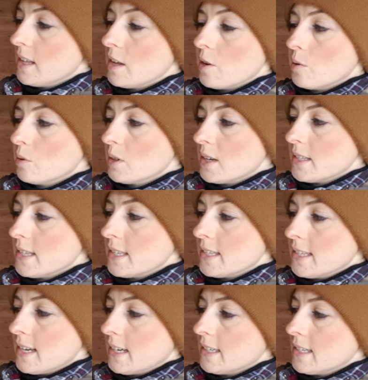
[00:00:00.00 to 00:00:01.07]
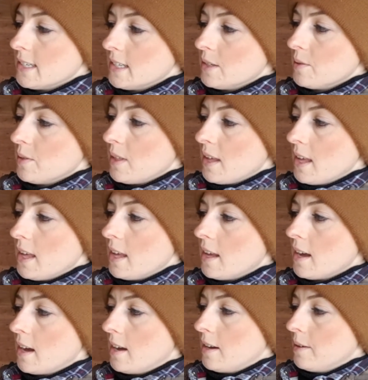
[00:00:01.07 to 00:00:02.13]
yolk doesn't stick to the
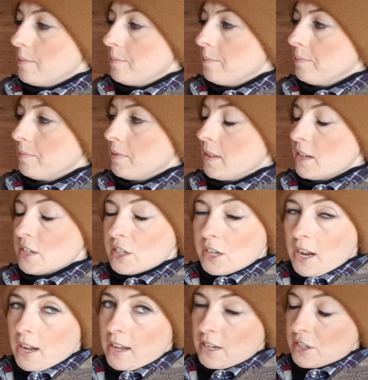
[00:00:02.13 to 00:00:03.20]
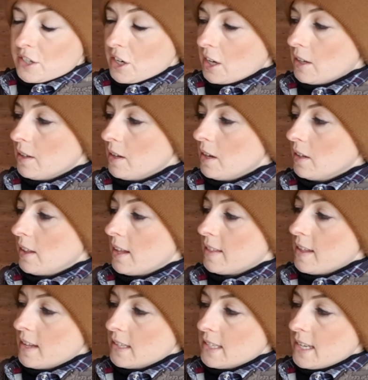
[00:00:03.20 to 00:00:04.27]
this eggshell, like
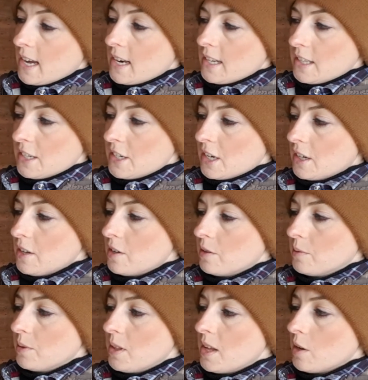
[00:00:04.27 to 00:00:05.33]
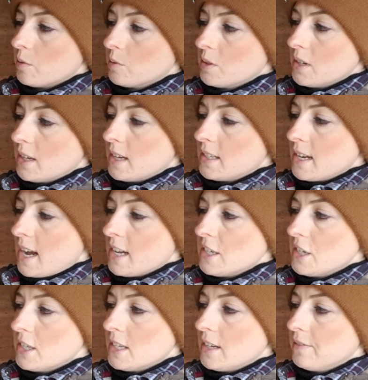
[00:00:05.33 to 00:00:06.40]
the inside of the shell. You don't want the yolk to
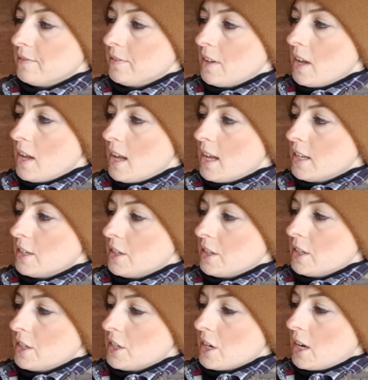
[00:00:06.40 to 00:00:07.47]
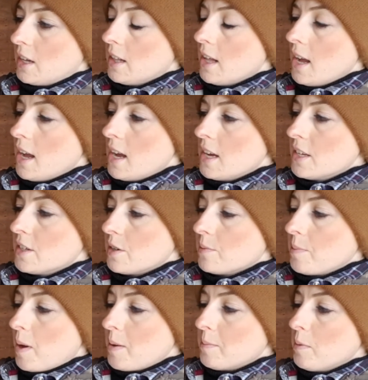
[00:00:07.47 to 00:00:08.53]
attach itself to the shell. So
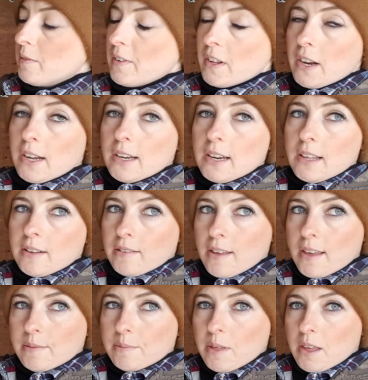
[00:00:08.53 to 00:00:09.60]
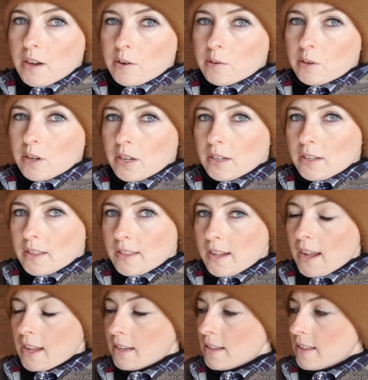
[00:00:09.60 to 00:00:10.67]
by moving it, you keep the yolk staying